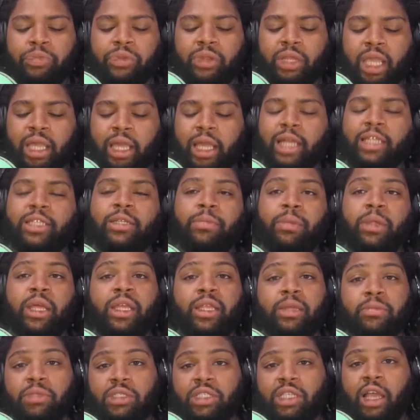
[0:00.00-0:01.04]
they got to play
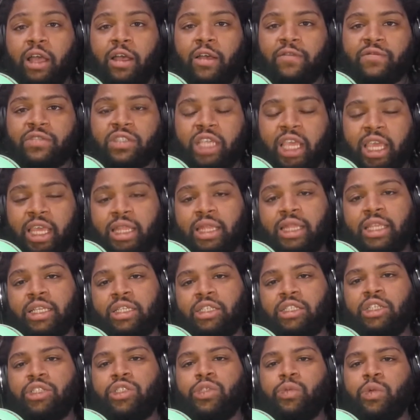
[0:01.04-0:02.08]
themselves in this
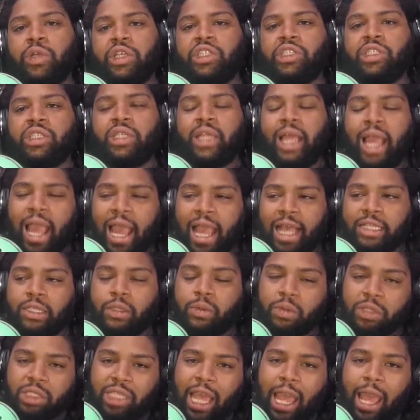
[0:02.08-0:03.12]
situation as it
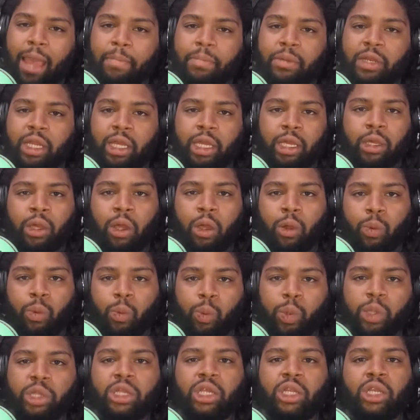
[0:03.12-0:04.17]
was happening
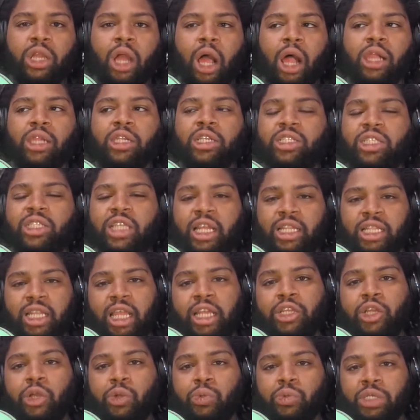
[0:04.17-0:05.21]
with the knowledge that they
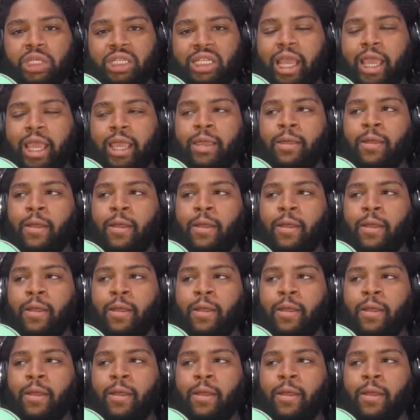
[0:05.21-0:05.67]
know today.